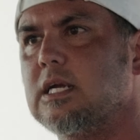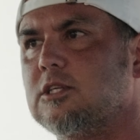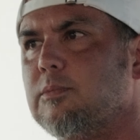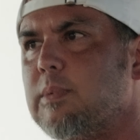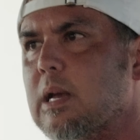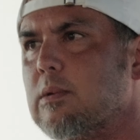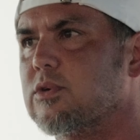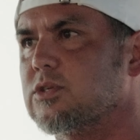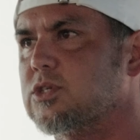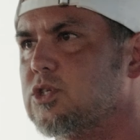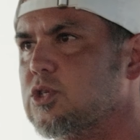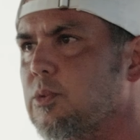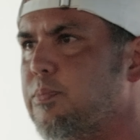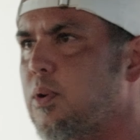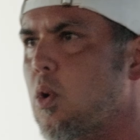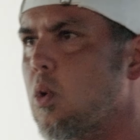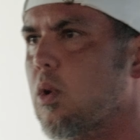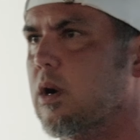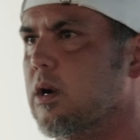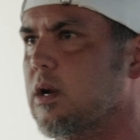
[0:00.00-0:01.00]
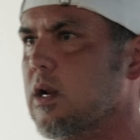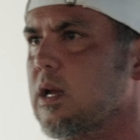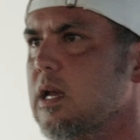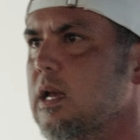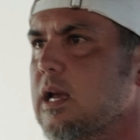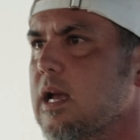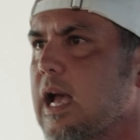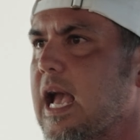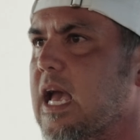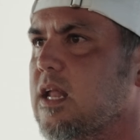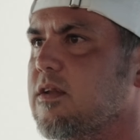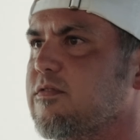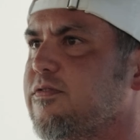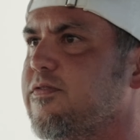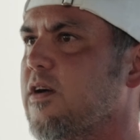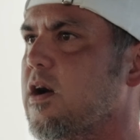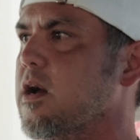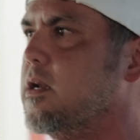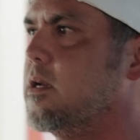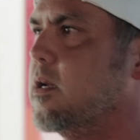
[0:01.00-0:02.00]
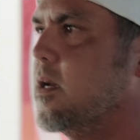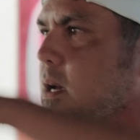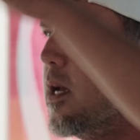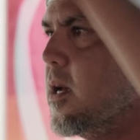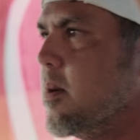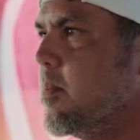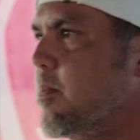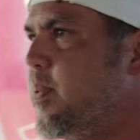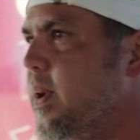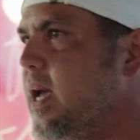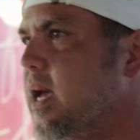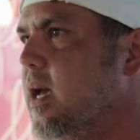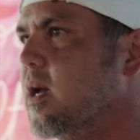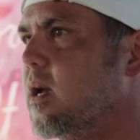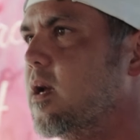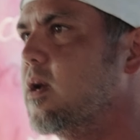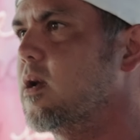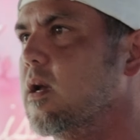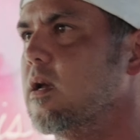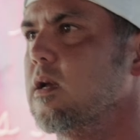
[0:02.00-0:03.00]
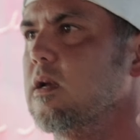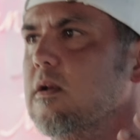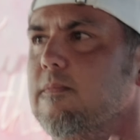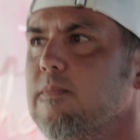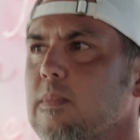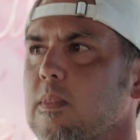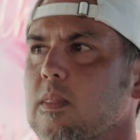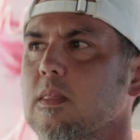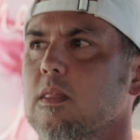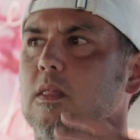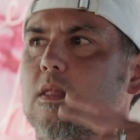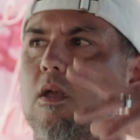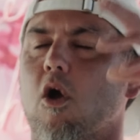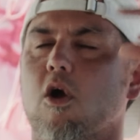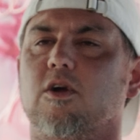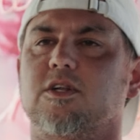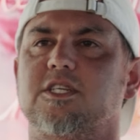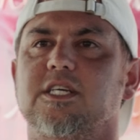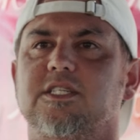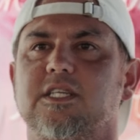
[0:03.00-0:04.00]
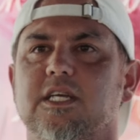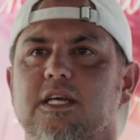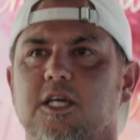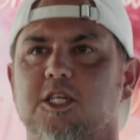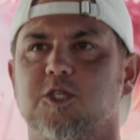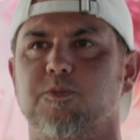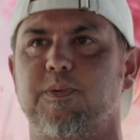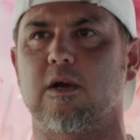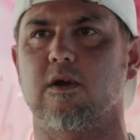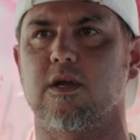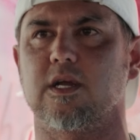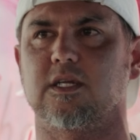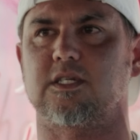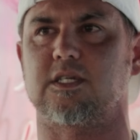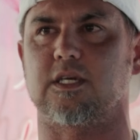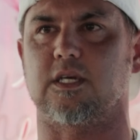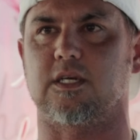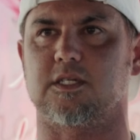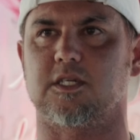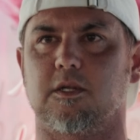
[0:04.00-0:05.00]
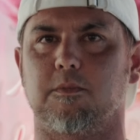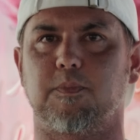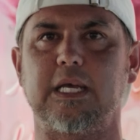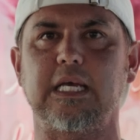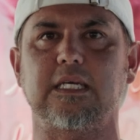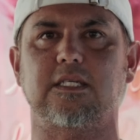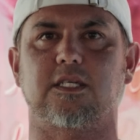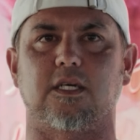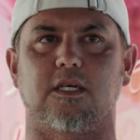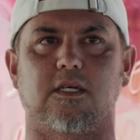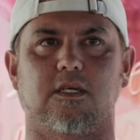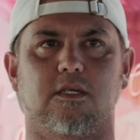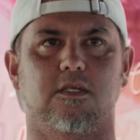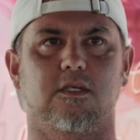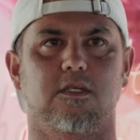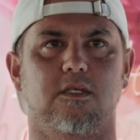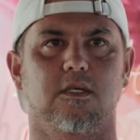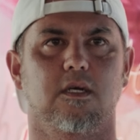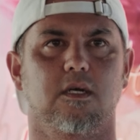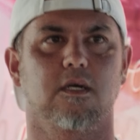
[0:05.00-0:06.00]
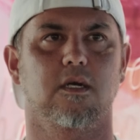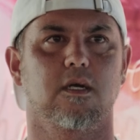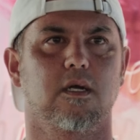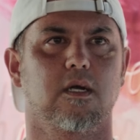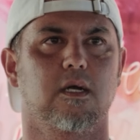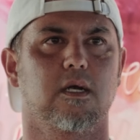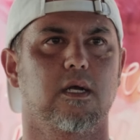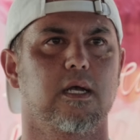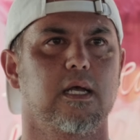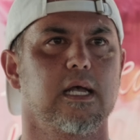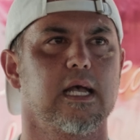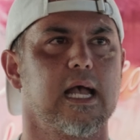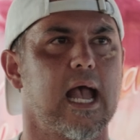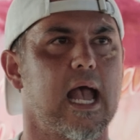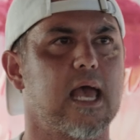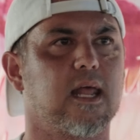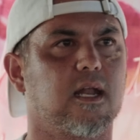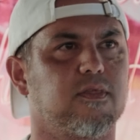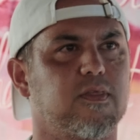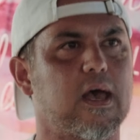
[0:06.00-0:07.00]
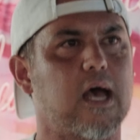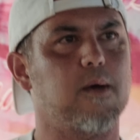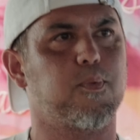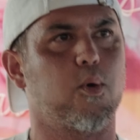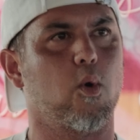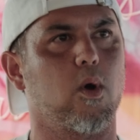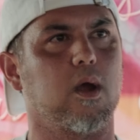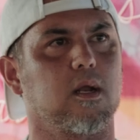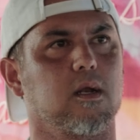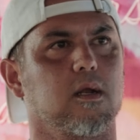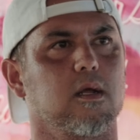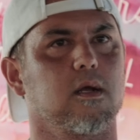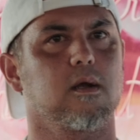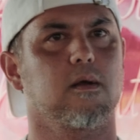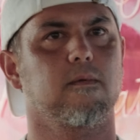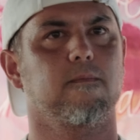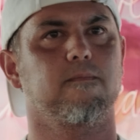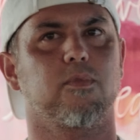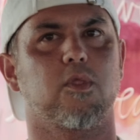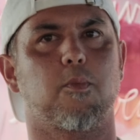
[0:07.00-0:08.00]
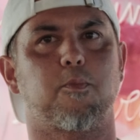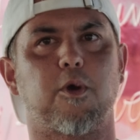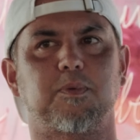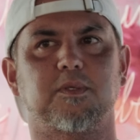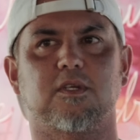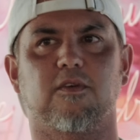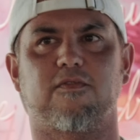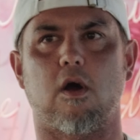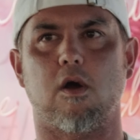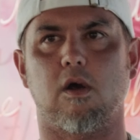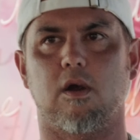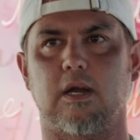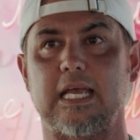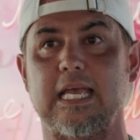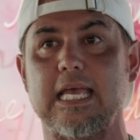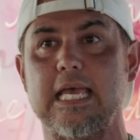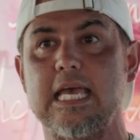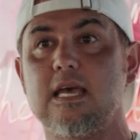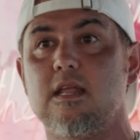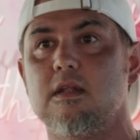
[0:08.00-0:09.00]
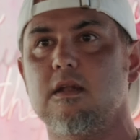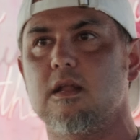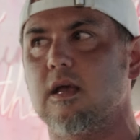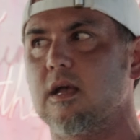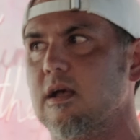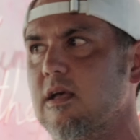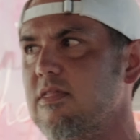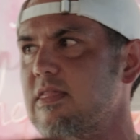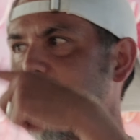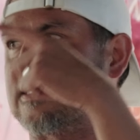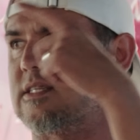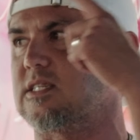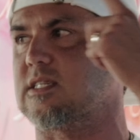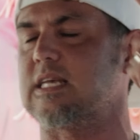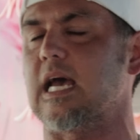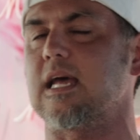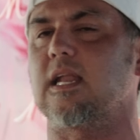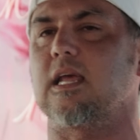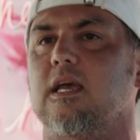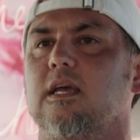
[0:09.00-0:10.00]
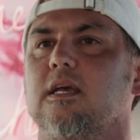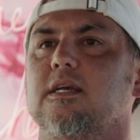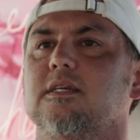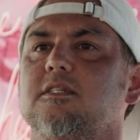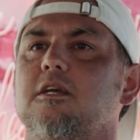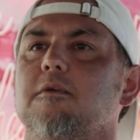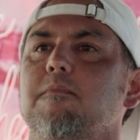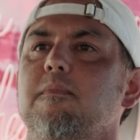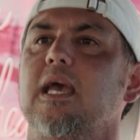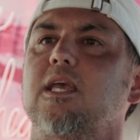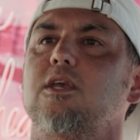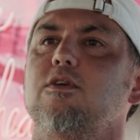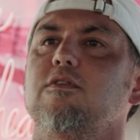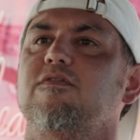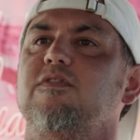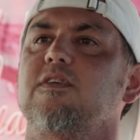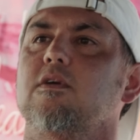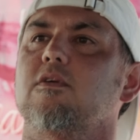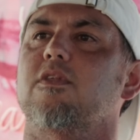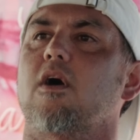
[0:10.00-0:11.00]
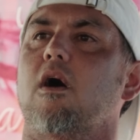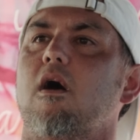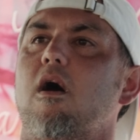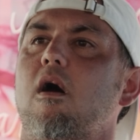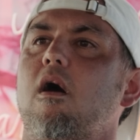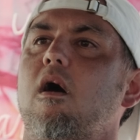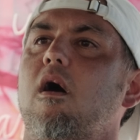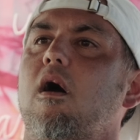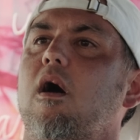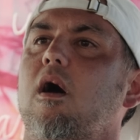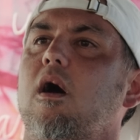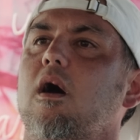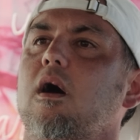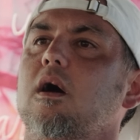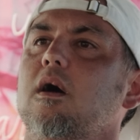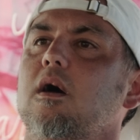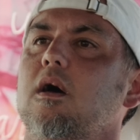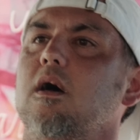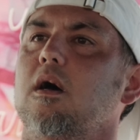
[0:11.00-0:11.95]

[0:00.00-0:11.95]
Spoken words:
to be able to support and fund big artistic experiences and pieces. And at that point, the purpose of art in that setting is to make you feel the awe